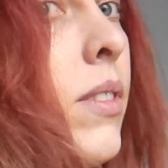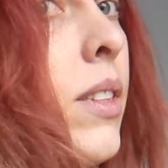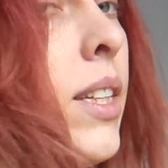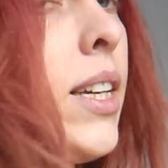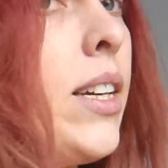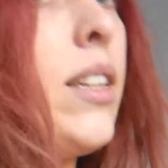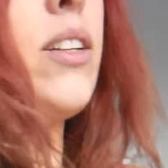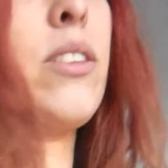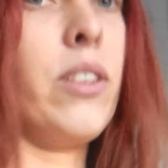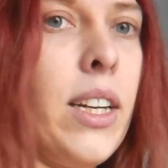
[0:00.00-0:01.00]
Yeah,
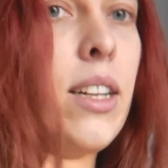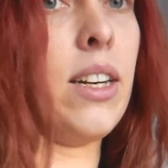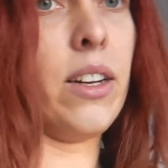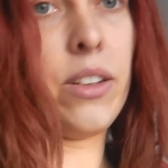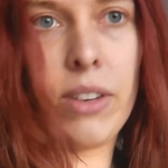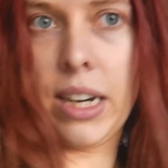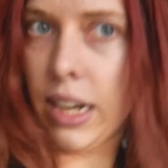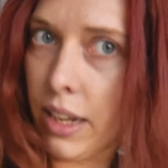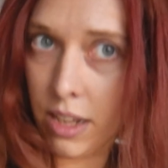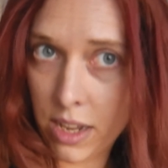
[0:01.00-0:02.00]
you're not going to know
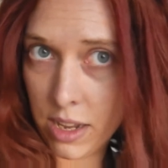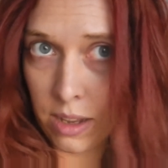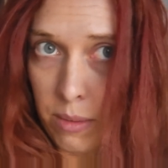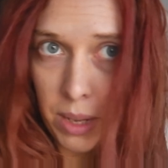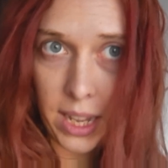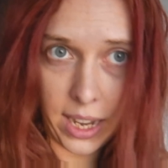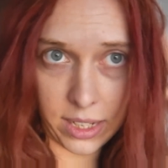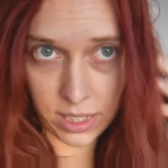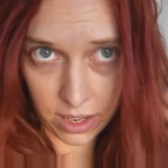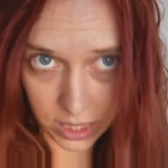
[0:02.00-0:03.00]
really, but yeah,
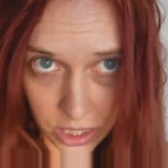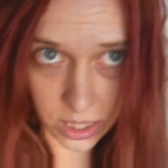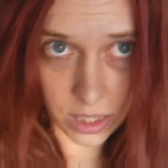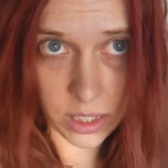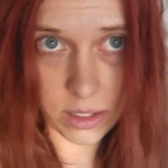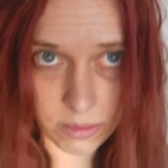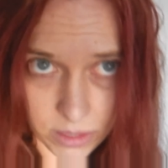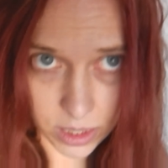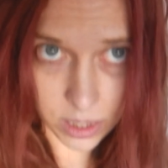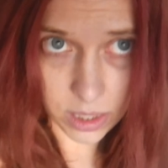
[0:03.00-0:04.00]
so it's just
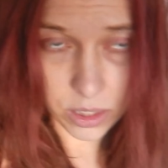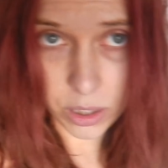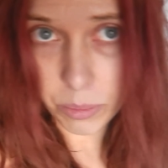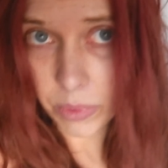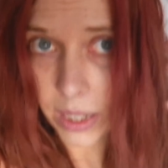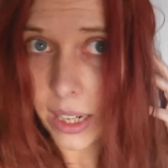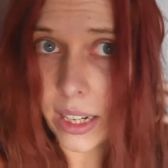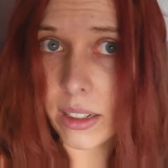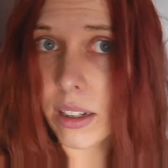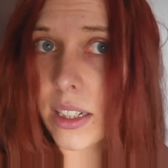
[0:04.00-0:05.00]
the top
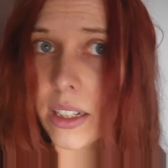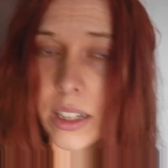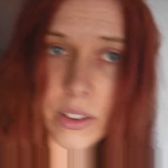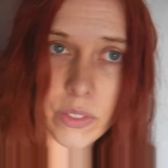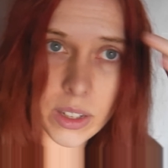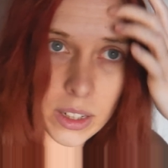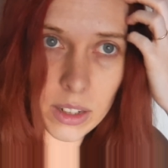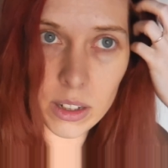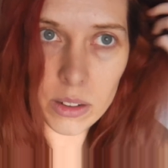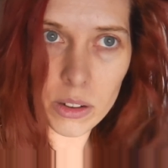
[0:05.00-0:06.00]
really. I don't know if you
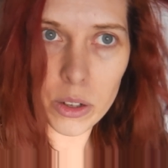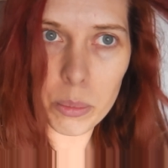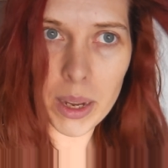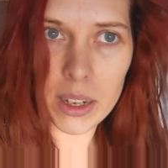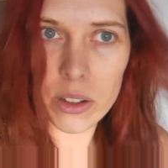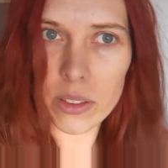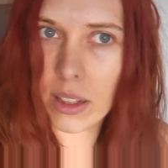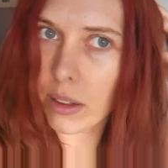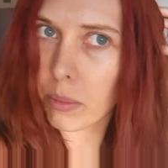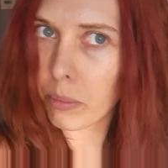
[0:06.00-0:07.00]
can look back on
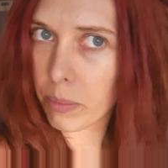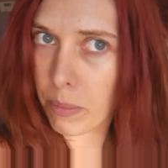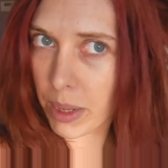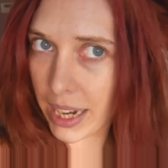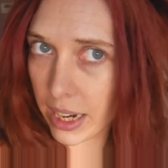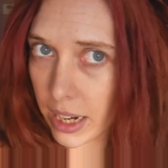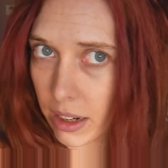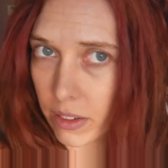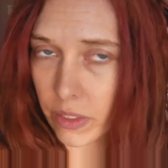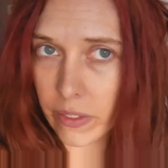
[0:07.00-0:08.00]
the beginning
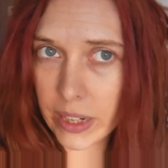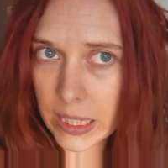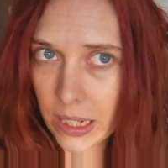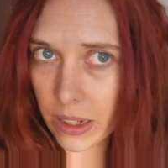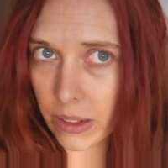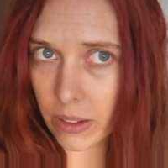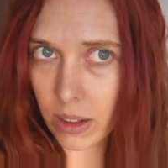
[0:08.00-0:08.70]
of the video,